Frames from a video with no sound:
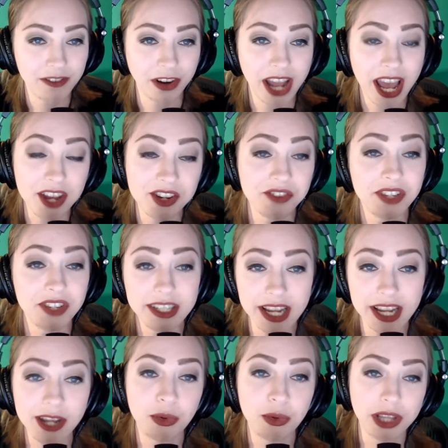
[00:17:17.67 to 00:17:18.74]
very edge of the
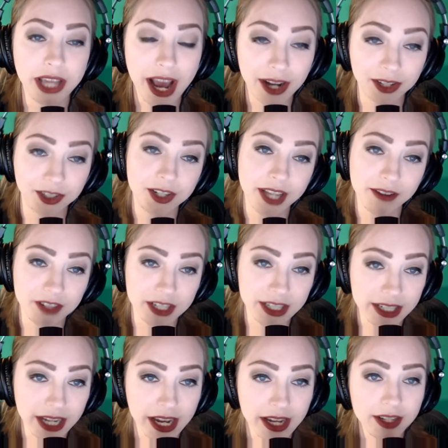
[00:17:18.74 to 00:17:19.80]
stage where the actors have to
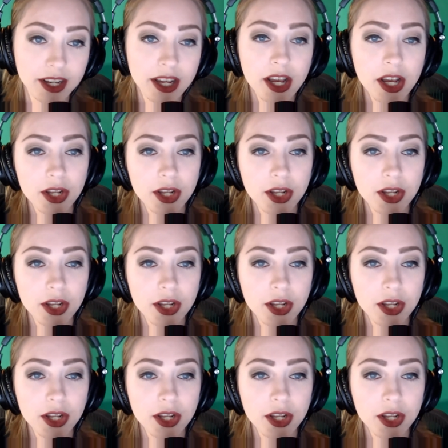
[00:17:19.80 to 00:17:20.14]
stand.